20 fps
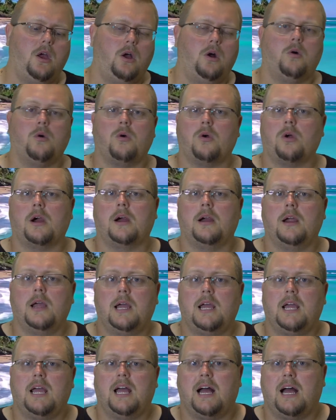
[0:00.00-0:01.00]
or
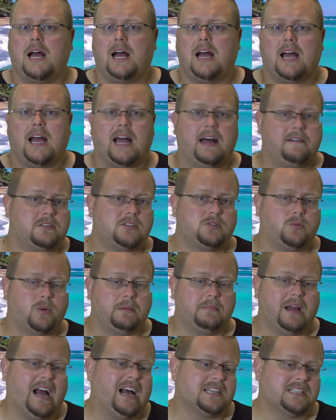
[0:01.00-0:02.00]
having to
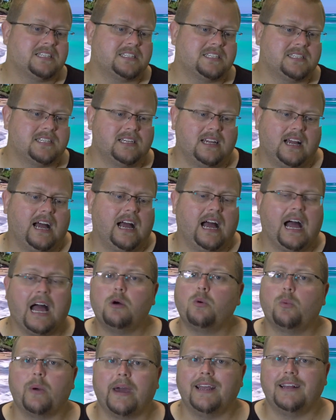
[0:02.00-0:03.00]
wear masks.
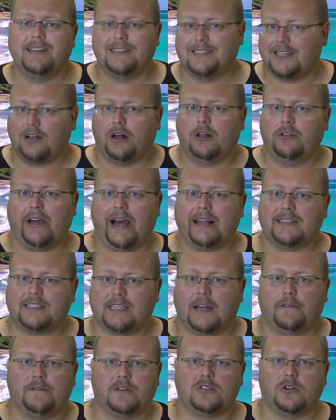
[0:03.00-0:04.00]
I'll wait until all that
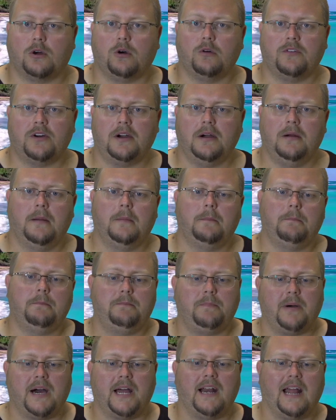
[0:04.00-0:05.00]
stuff is over,
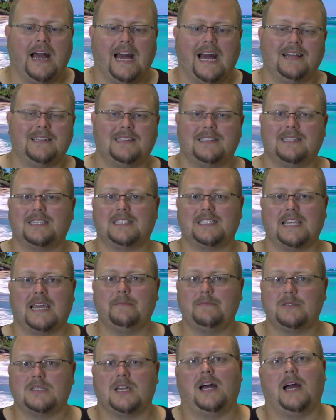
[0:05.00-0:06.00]
but at the
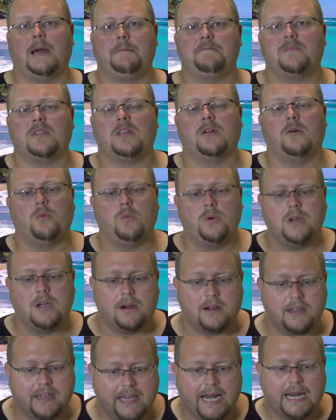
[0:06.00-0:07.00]
same time, we
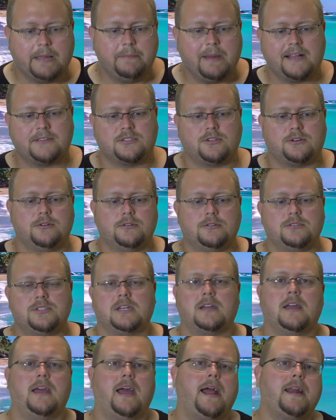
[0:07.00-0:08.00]
are getting back to
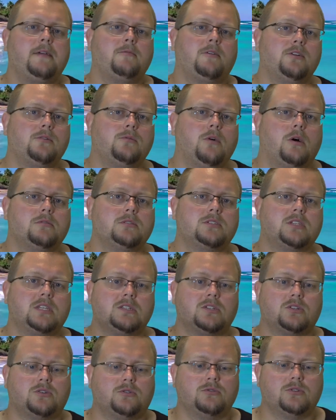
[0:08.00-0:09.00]
cruising. Anyone who owns
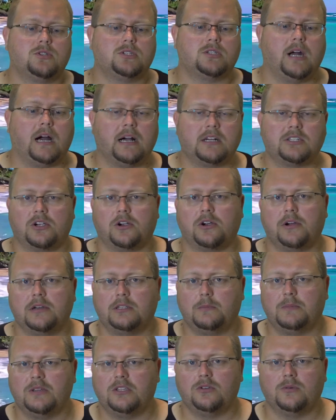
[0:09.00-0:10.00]
these cruise stocks are going
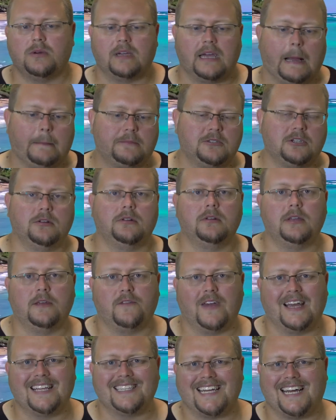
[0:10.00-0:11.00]
to be doing absolutely
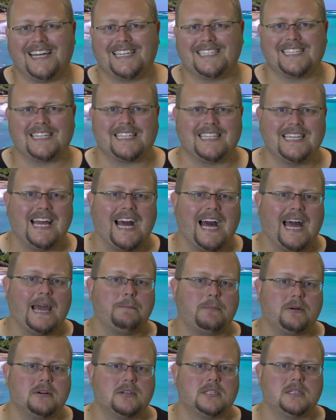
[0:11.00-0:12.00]
fantastically. I
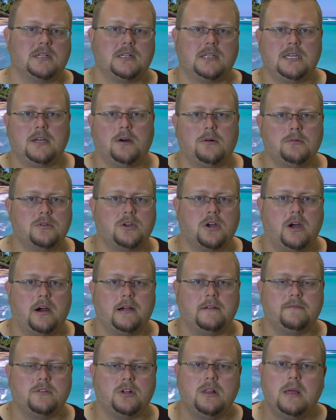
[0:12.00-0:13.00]
personally own
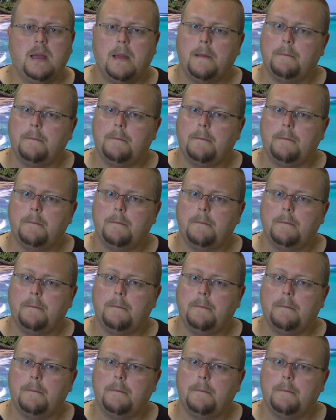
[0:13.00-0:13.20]
Carnival.